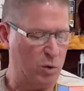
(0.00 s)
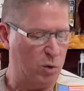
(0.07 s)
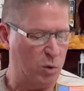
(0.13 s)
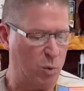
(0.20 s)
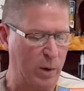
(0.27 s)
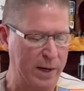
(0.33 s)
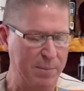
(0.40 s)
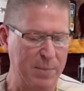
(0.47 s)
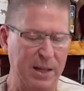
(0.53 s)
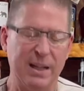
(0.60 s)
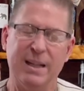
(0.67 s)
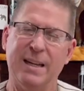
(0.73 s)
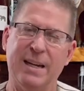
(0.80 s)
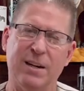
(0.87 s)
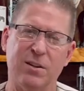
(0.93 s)
20
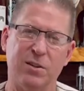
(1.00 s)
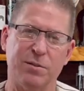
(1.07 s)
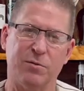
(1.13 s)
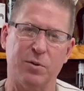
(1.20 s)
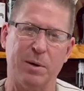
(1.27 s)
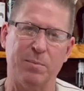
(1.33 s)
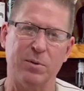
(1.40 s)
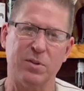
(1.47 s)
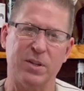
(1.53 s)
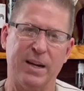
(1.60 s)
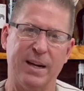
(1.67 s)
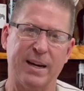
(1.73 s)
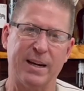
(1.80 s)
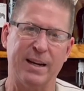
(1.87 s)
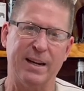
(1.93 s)
milliliters of triple
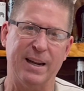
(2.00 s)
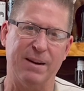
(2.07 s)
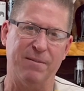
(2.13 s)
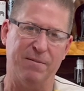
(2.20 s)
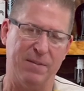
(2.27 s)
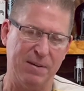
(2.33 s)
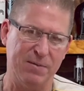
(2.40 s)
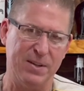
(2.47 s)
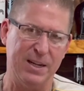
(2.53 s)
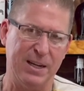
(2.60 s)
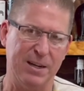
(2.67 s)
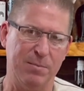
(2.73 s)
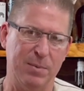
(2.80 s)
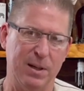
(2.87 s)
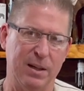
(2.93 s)
sec, and
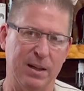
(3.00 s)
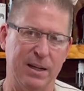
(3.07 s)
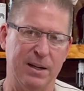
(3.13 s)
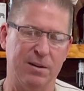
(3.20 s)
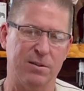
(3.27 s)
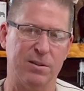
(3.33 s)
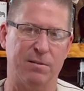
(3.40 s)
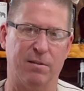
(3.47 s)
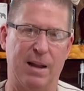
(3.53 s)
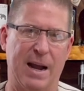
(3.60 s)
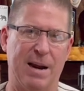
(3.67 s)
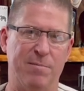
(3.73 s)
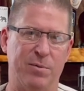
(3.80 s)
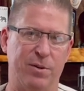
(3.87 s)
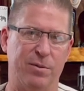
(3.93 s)
15 milliliters of
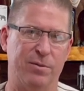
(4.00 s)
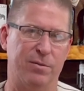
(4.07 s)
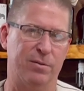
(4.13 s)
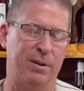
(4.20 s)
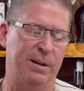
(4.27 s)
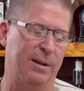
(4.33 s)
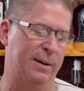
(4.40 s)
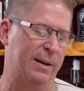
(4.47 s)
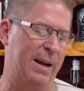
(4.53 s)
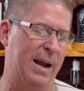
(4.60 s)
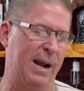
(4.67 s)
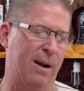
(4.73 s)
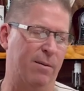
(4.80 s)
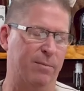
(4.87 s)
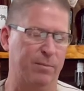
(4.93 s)
lime juice.
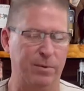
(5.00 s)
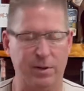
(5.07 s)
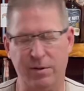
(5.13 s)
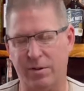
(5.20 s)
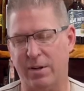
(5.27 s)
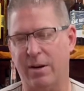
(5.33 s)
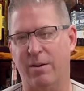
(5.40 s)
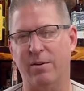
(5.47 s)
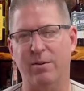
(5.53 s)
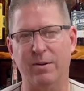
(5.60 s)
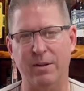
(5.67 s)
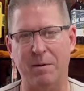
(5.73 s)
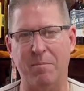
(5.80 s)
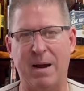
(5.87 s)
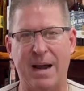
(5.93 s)
Now, you start
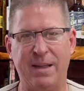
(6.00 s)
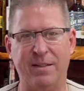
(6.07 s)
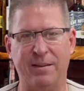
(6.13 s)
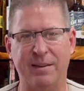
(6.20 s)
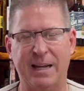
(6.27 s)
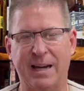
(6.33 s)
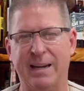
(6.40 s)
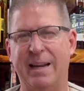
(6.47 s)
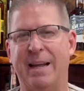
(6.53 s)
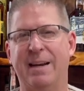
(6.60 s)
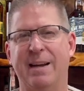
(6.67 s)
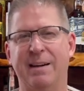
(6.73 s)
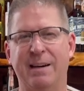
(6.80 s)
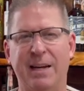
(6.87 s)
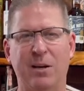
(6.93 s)
doing the math on that, that
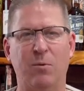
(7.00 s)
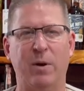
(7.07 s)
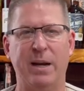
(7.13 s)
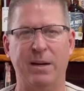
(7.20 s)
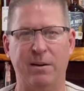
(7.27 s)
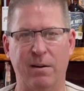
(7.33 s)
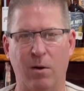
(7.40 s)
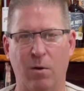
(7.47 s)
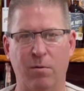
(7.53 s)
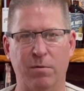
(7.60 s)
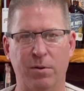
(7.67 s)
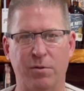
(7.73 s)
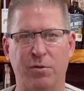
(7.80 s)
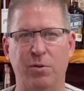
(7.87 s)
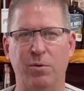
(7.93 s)
doesn't equate
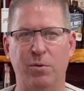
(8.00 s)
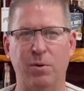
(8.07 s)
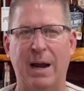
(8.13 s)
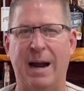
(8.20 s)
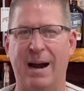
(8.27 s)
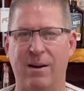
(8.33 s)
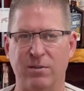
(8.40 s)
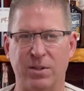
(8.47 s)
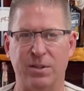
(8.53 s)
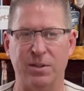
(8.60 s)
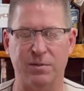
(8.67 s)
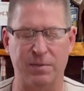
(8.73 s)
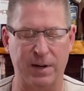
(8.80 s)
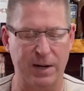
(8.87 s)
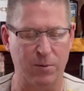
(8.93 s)
over to
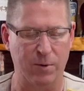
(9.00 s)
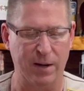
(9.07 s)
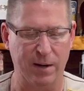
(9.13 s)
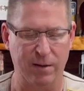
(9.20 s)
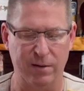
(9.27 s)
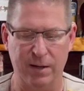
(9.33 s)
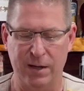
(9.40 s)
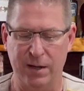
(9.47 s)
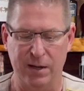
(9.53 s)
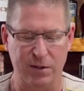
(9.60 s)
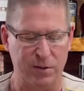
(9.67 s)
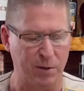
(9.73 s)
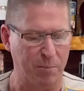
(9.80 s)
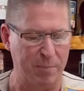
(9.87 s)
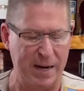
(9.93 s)
ounces very well.
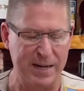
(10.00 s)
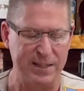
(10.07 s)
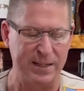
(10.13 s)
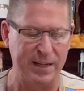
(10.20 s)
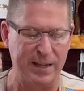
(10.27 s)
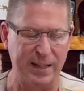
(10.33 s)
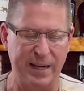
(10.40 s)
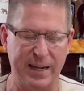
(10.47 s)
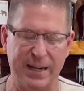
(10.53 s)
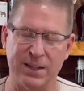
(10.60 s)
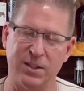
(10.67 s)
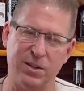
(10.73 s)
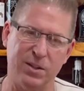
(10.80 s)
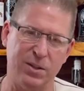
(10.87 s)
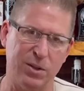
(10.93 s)
So basically,
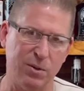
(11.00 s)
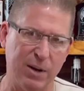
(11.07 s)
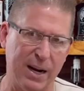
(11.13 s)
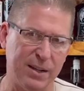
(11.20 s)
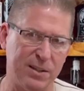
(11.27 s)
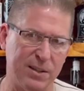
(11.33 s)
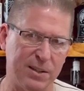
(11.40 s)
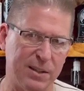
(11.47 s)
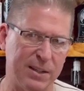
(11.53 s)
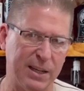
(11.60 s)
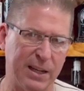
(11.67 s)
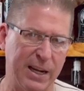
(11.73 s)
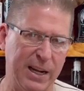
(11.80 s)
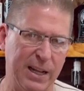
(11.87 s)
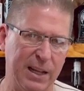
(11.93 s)
it's two ounces of
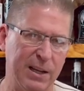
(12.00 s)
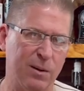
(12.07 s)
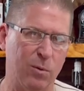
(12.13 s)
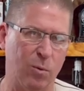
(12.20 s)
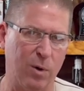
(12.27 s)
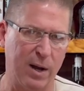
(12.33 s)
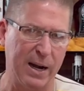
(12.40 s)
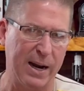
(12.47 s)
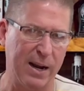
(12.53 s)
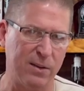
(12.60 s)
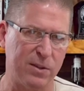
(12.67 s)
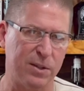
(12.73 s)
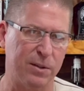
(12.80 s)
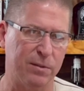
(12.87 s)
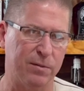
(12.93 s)
tequila, one
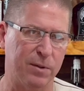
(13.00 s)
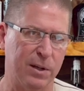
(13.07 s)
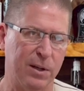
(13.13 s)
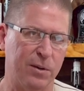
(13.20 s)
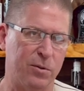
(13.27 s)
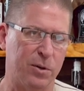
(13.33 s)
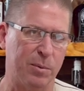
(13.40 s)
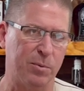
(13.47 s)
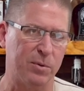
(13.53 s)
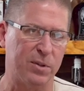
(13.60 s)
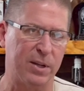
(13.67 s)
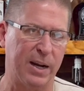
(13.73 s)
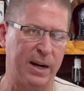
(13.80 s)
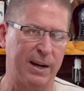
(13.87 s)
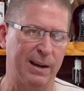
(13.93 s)
ounce of triple
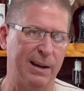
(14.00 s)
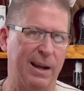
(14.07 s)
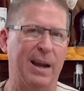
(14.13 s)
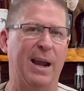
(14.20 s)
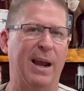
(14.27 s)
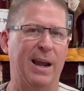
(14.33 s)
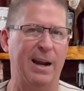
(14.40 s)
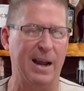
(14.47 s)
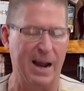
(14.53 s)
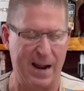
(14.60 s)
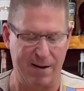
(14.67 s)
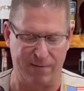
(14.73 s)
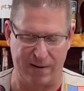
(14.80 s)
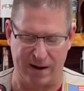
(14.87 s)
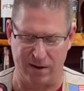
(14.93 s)
sec, and a
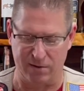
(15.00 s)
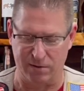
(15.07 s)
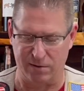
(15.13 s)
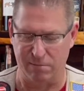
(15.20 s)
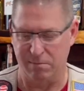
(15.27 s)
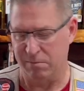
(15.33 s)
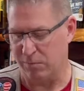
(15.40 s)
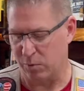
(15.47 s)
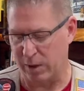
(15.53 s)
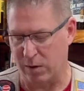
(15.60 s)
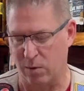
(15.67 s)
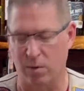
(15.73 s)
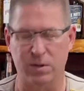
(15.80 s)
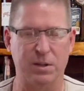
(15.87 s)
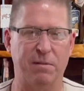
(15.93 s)
half ounce, three
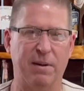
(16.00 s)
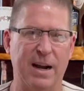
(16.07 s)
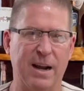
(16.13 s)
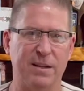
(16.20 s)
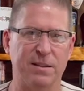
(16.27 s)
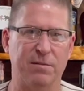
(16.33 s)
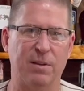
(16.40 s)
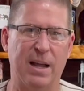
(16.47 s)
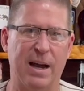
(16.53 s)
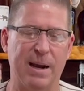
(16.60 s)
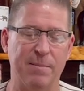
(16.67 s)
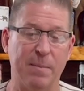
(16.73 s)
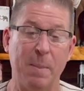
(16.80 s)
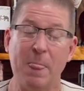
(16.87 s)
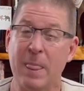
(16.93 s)
quarters of an ounce of
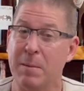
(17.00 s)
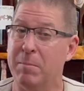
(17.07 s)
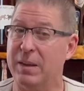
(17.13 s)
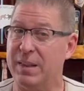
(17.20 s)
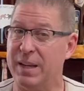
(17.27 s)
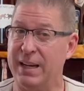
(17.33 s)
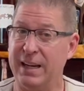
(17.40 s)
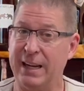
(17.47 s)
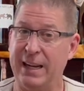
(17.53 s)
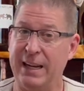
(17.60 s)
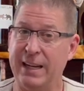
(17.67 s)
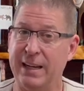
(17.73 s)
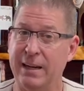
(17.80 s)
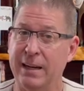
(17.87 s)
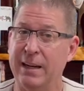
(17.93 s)
lime. But then
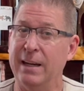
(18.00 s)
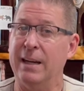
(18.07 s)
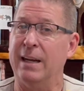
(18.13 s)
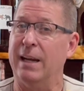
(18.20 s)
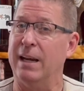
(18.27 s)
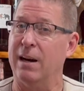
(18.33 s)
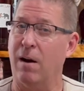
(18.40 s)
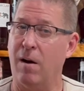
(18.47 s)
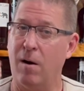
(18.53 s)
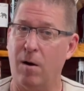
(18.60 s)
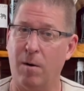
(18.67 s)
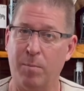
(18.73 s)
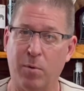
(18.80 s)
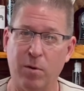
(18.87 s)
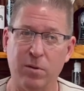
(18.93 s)
again, it
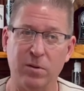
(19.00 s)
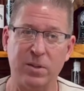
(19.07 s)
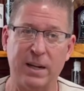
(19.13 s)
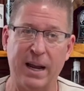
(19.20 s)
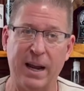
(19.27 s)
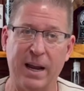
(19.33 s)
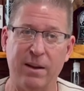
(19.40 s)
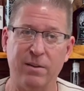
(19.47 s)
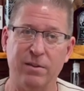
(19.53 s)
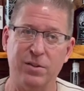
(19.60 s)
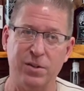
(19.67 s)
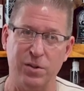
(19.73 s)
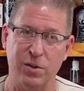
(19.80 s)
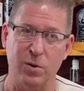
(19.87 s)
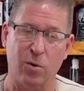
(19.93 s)
all boils down
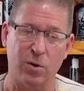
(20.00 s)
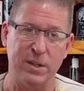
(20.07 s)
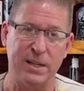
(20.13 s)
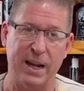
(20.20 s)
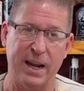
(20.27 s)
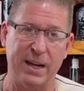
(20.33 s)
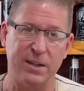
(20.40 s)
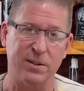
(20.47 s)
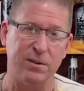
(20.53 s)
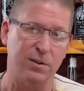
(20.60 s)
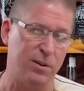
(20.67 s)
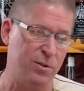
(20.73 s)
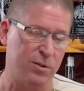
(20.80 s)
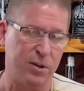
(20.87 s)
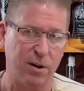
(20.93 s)
to your taste.
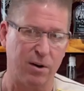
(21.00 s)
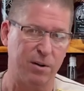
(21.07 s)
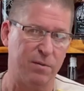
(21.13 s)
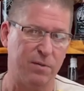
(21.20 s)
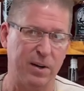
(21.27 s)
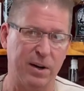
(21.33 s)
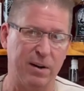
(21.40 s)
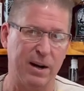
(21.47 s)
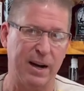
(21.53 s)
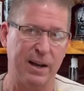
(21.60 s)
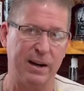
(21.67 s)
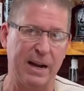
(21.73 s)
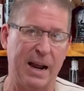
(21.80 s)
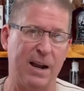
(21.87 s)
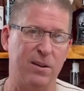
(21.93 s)
You start to figure
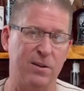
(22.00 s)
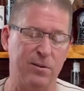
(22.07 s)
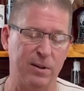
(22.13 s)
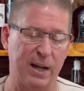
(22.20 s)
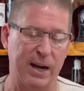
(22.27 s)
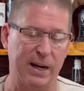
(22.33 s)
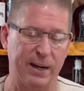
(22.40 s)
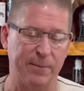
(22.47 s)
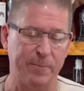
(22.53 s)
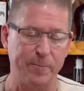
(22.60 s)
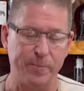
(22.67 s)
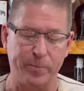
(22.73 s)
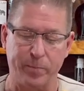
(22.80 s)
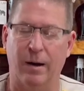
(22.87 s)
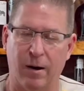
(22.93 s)
out how you like it.
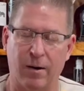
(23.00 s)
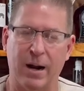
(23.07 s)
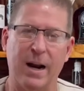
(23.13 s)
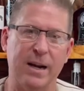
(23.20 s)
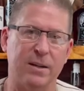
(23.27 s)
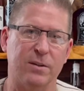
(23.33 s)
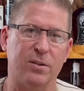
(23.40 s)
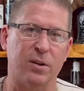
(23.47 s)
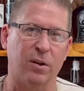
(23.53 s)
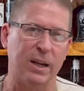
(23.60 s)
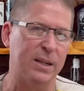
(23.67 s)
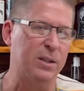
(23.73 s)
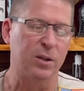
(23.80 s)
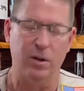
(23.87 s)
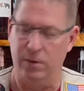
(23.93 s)
All right, so
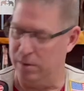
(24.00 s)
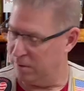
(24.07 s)
let's